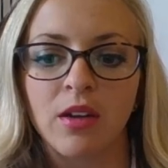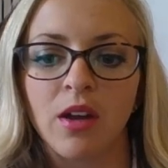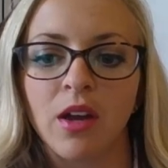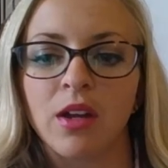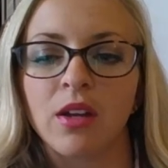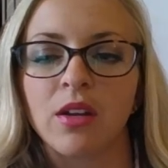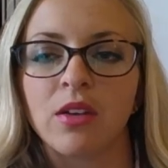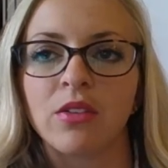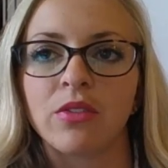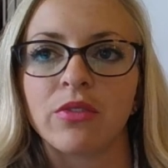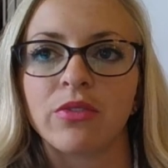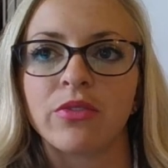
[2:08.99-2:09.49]

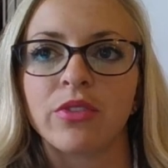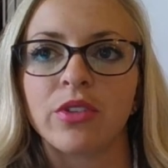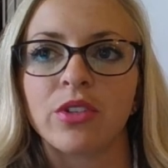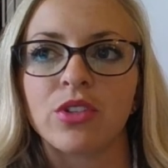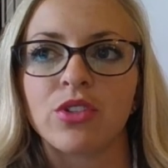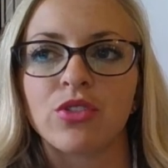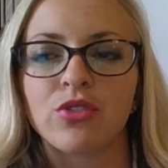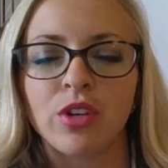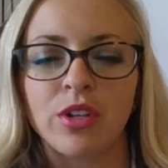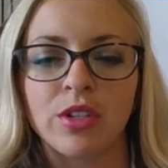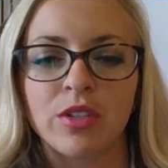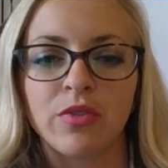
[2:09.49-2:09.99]
kind of
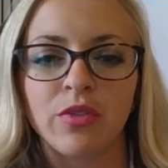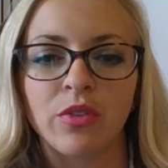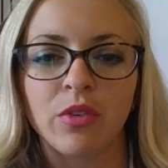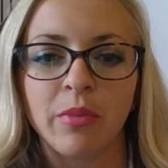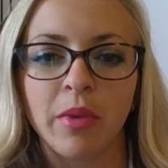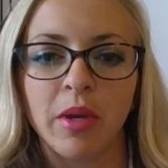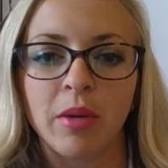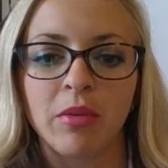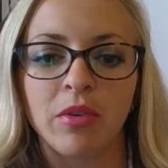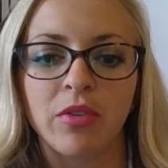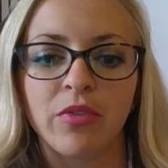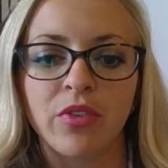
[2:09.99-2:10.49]
stressful
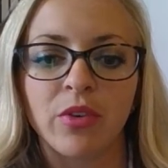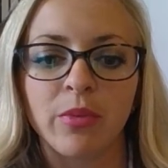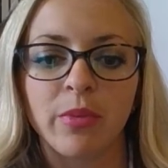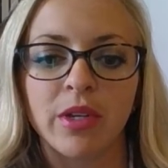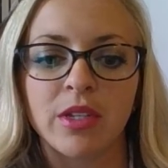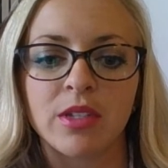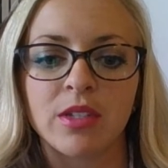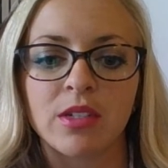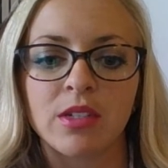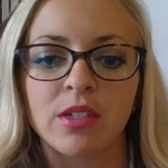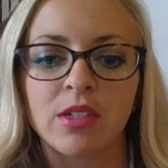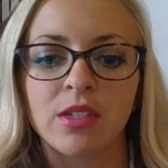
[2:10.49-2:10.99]
maybe for
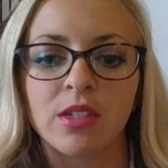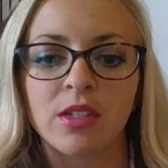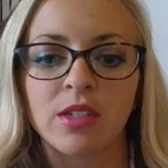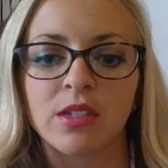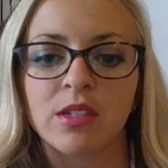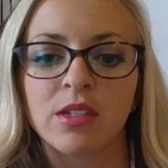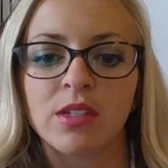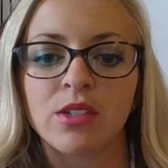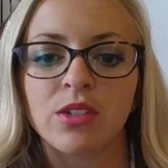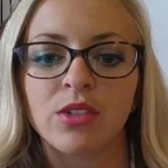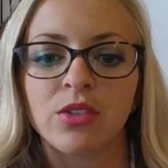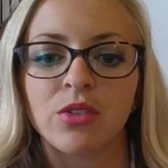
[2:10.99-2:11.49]

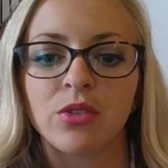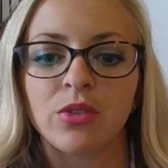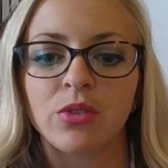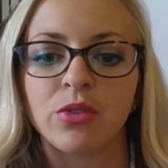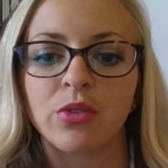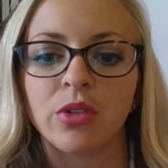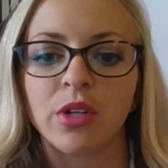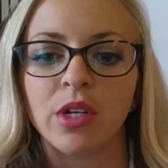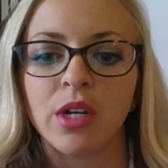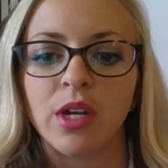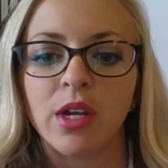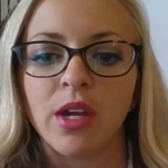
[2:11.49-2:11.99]
businesses
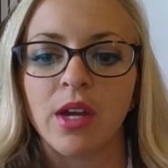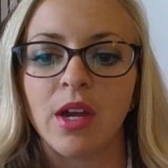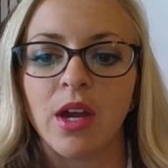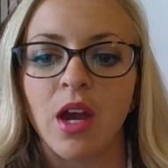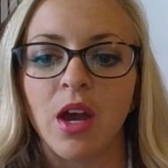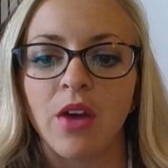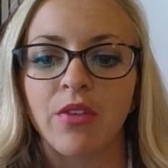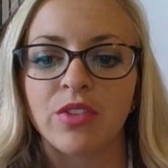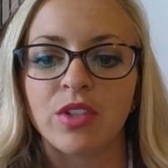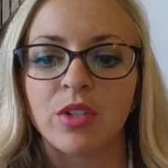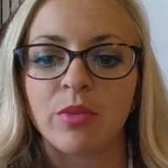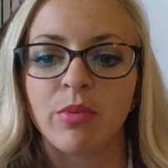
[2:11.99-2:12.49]
to
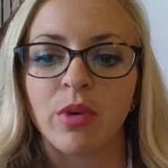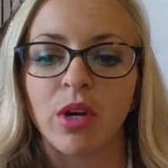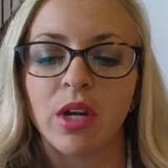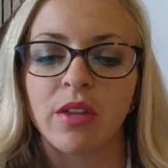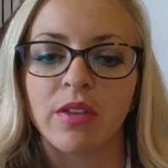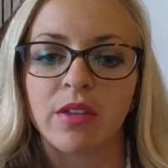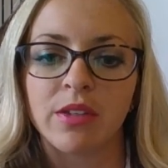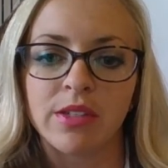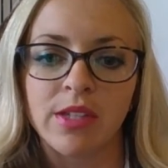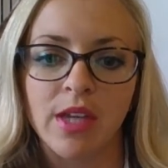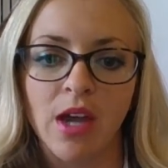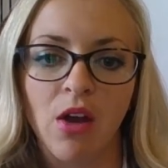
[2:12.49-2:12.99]
have to break
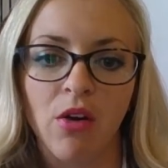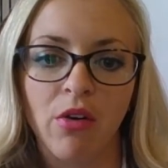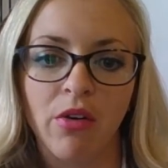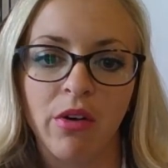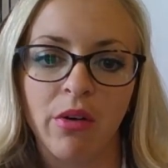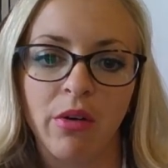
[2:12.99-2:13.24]
this out.